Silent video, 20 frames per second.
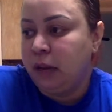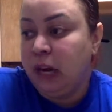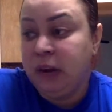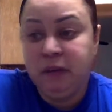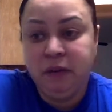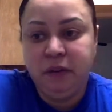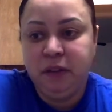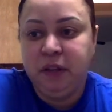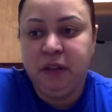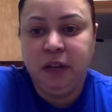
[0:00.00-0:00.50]

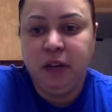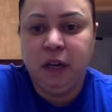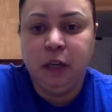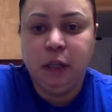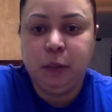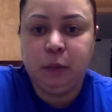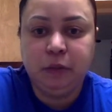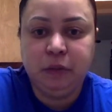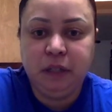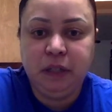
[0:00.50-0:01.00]
everything
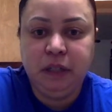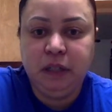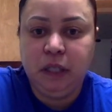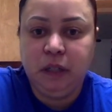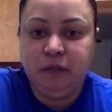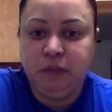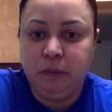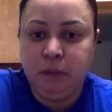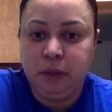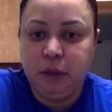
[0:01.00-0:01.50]
else was
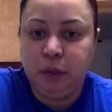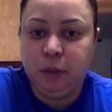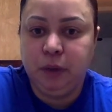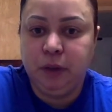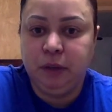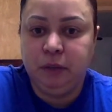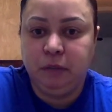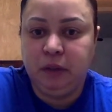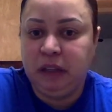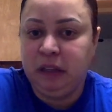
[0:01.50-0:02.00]
easy for me to
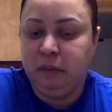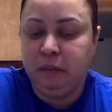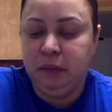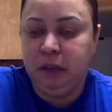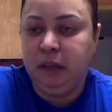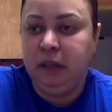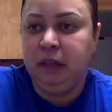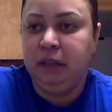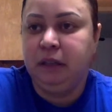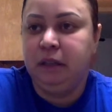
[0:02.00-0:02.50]
quit, like
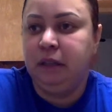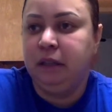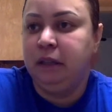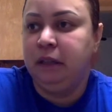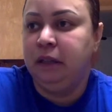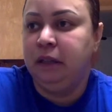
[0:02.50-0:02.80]
meat,